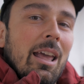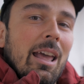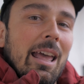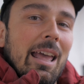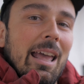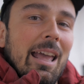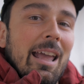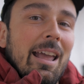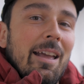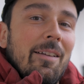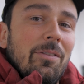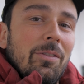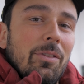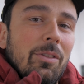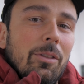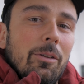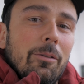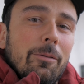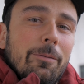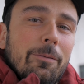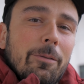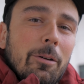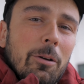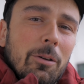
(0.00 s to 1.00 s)
And
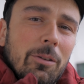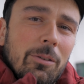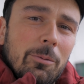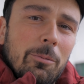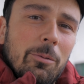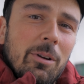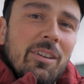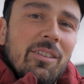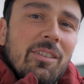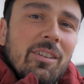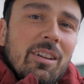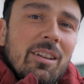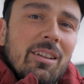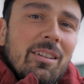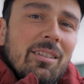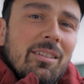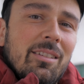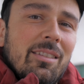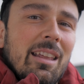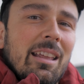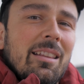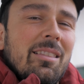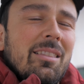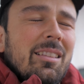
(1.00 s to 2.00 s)
the first reason
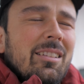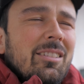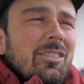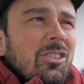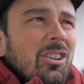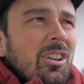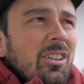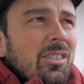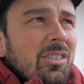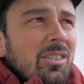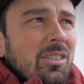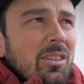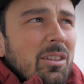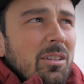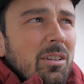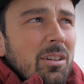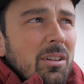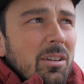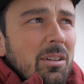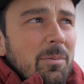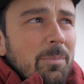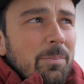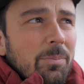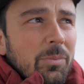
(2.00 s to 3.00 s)
is that just
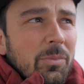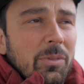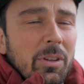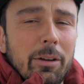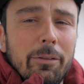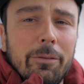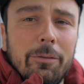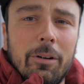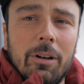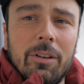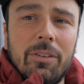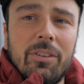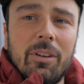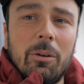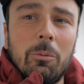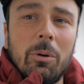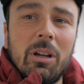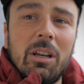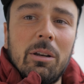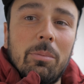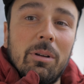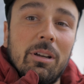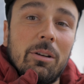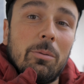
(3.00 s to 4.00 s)
the difference in
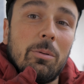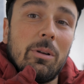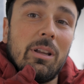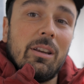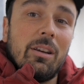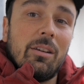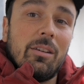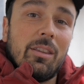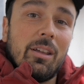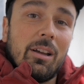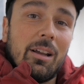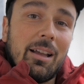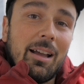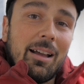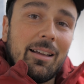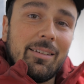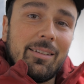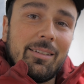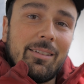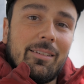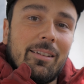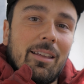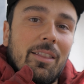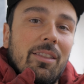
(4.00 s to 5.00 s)
wind between the
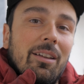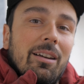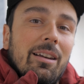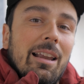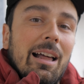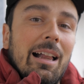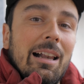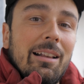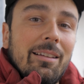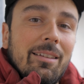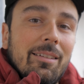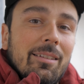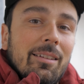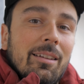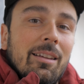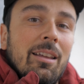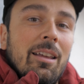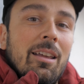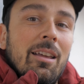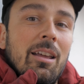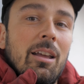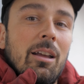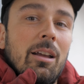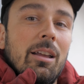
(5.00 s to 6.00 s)
gusts and the lulls
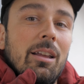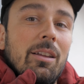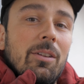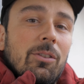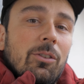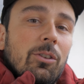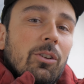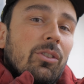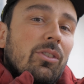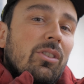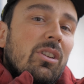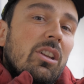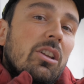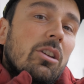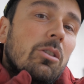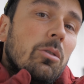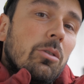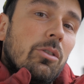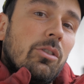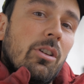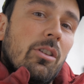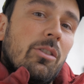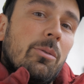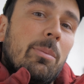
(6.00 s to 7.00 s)
is just
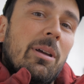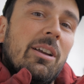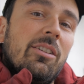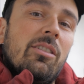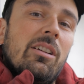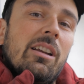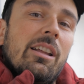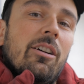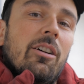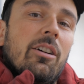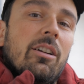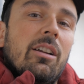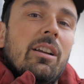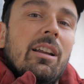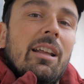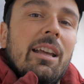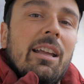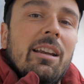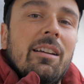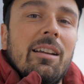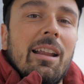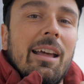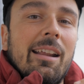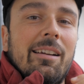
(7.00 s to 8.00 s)
huge, especially on an
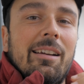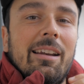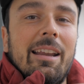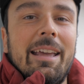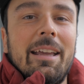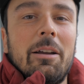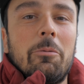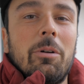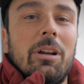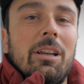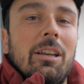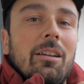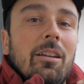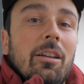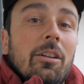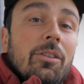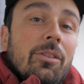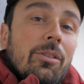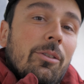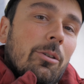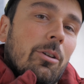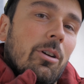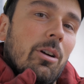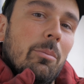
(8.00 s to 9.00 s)
inland lake when a
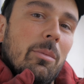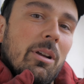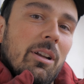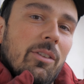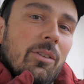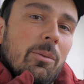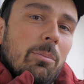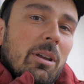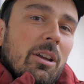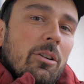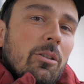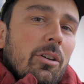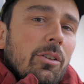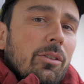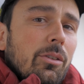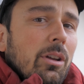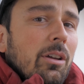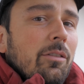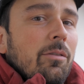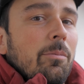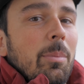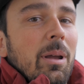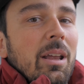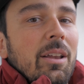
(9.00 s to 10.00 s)
storm hits, because you
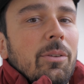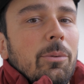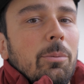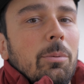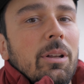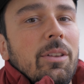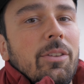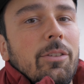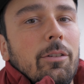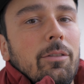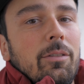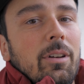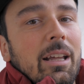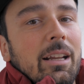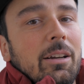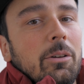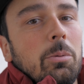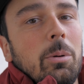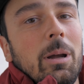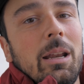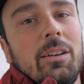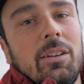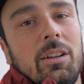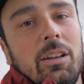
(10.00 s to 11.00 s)
have base winds of like
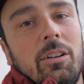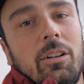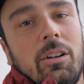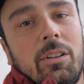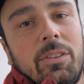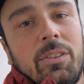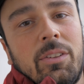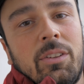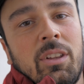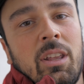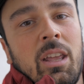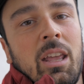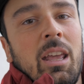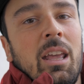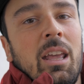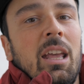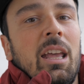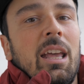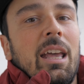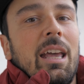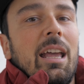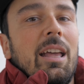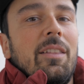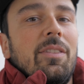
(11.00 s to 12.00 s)
20 knots
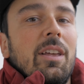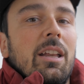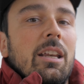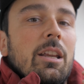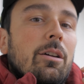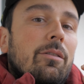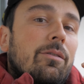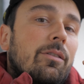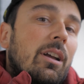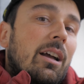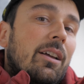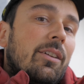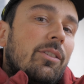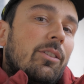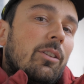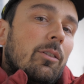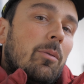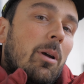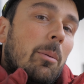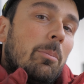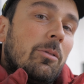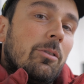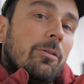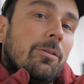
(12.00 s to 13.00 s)
and then you have gusts
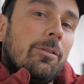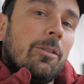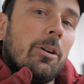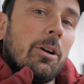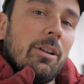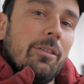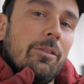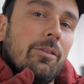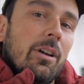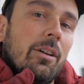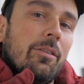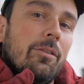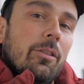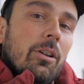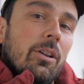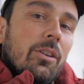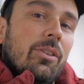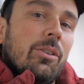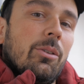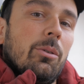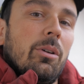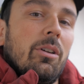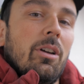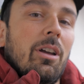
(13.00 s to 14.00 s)
of up to 45
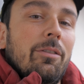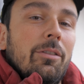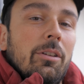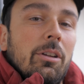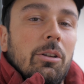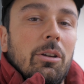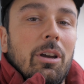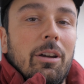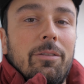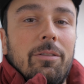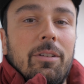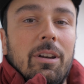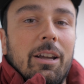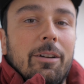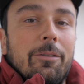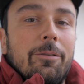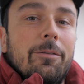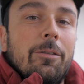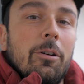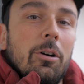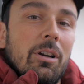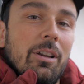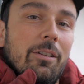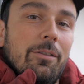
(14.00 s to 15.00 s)
knots. So you have like
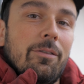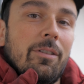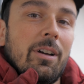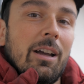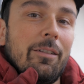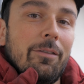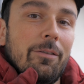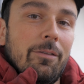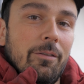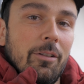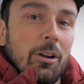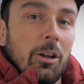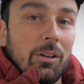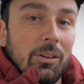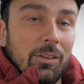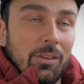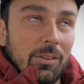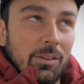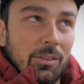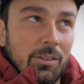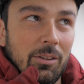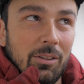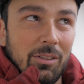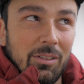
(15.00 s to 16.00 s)
45
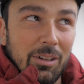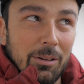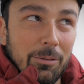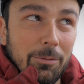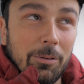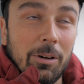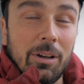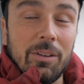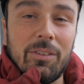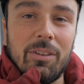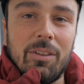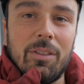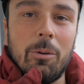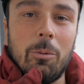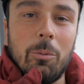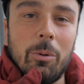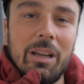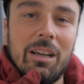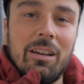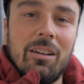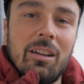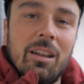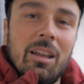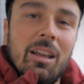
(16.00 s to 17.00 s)
knots difference in the
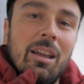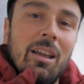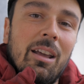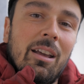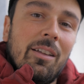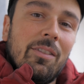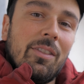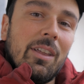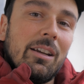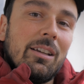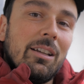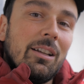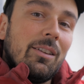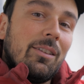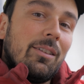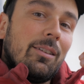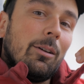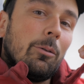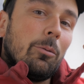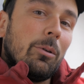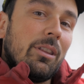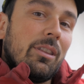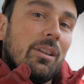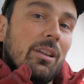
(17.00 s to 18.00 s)
wind that hits
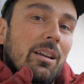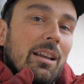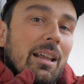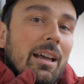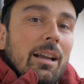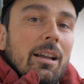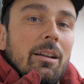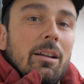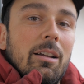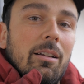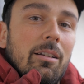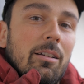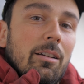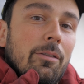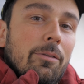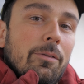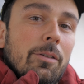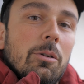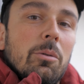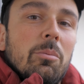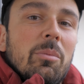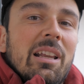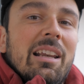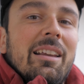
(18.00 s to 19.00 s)
you within like a
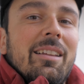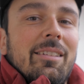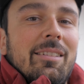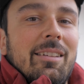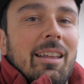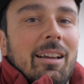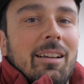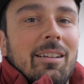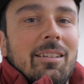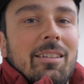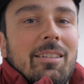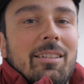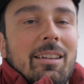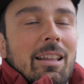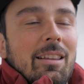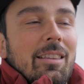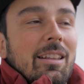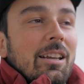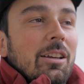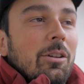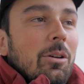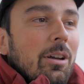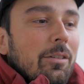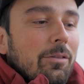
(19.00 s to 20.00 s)
few milliseconds, and
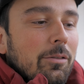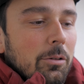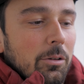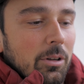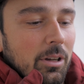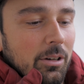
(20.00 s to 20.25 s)
then you have to